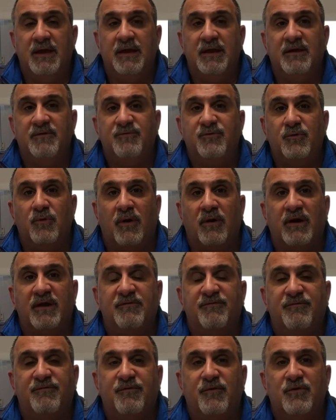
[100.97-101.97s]
If you are a
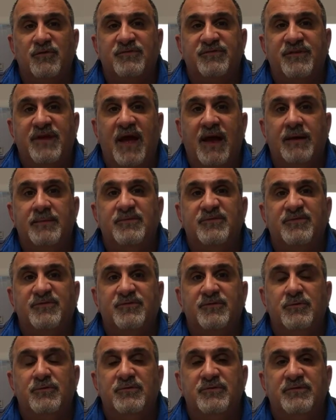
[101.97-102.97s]
first-time
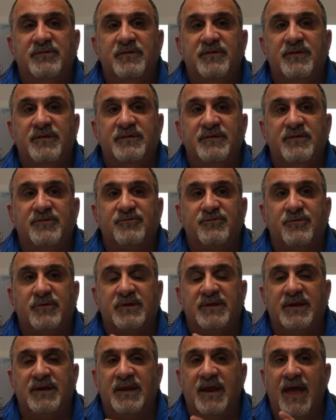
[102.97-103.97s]
student to the
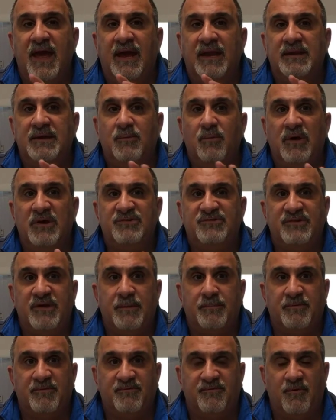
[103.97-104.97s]
district in any way,
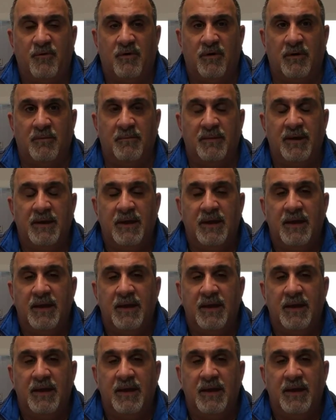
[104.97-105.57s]
shape, or form,